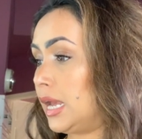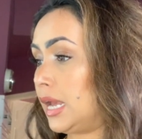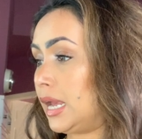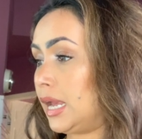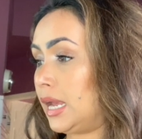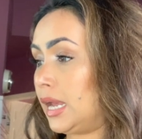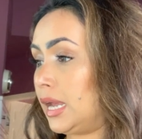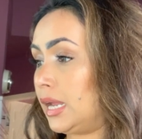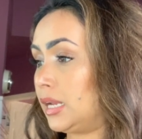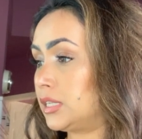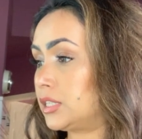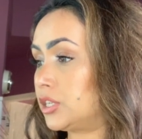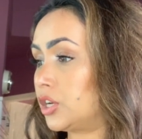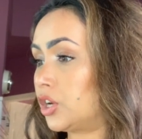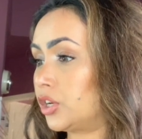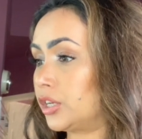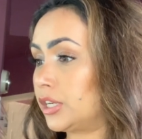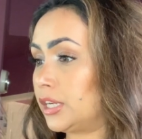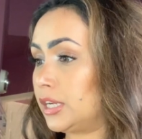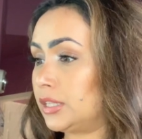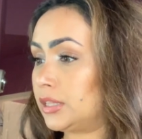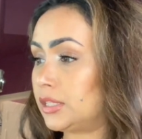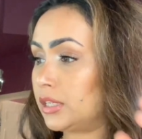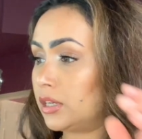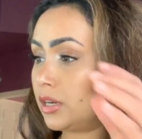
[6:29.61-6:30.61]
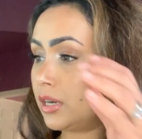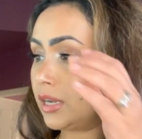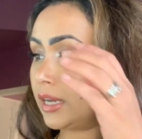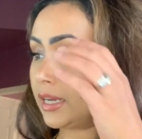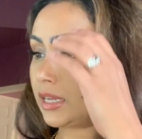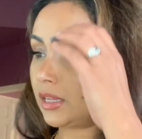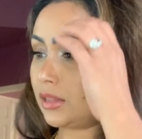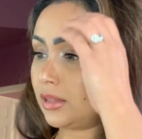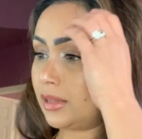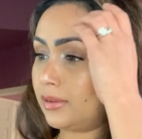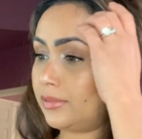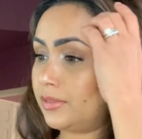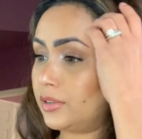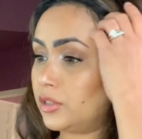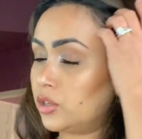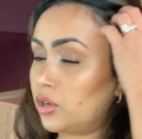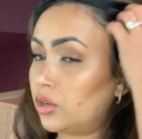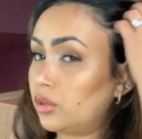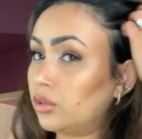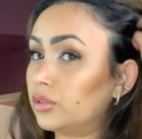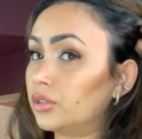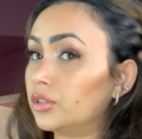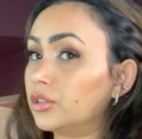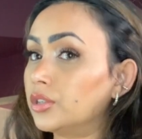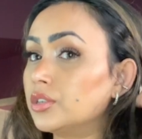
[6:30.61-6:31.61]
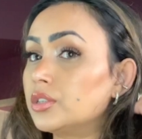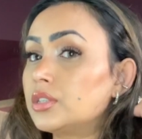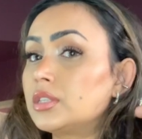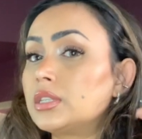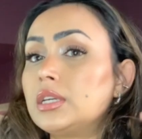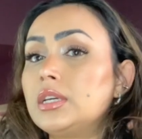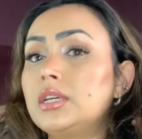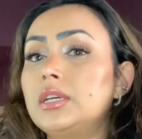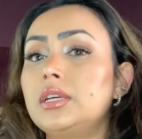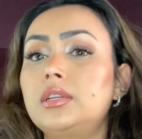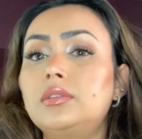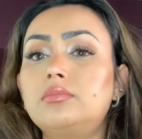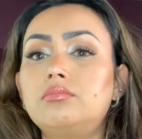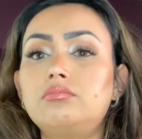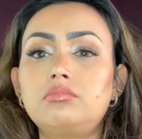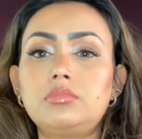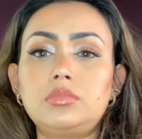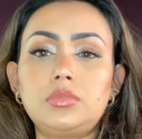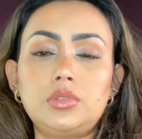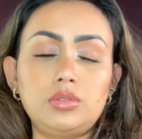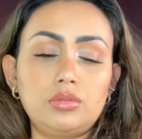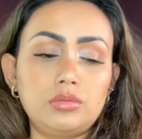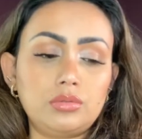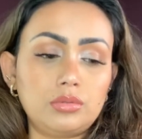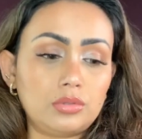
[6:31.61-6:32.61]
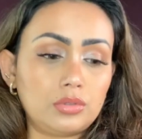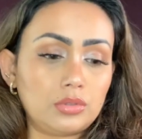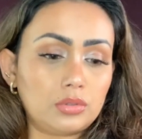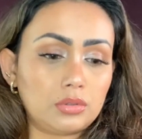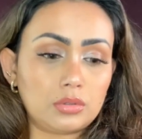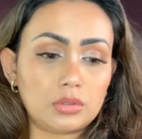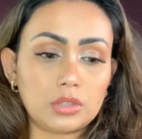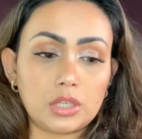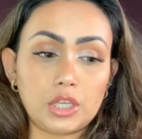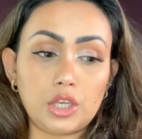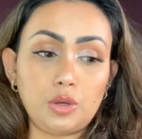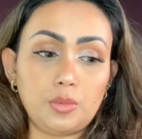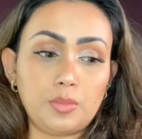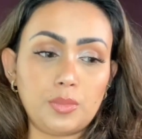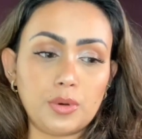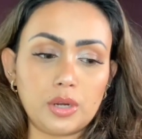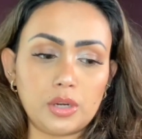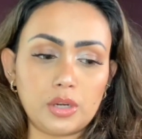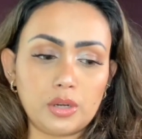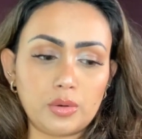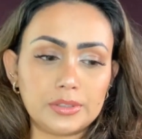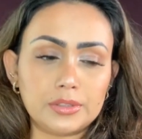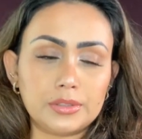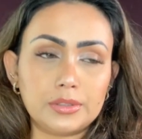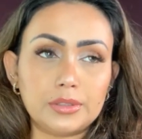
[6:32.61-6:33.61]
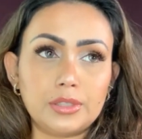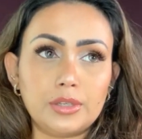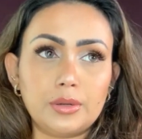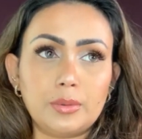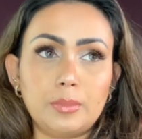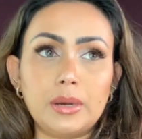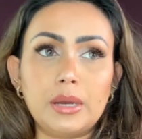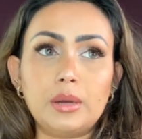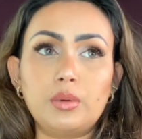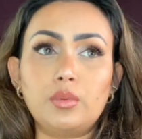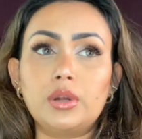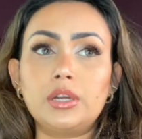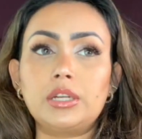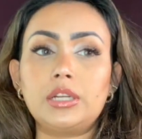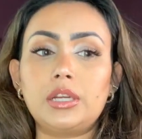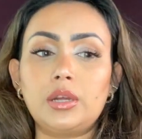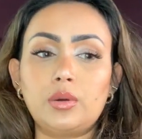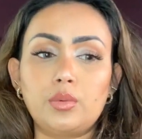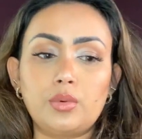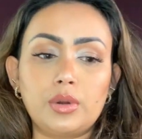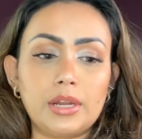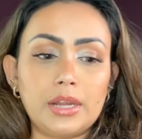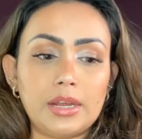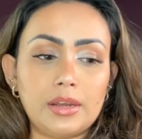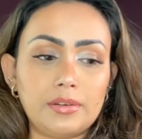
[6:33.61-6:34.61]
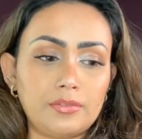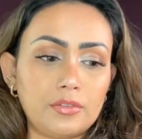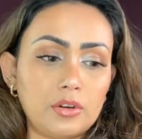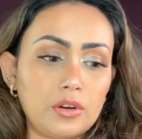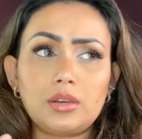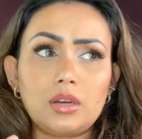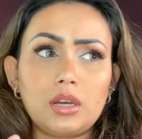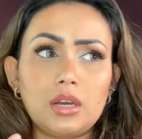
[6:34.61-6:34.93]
and Target, they're like $11 and use coupon or, you know, buy one get one half off.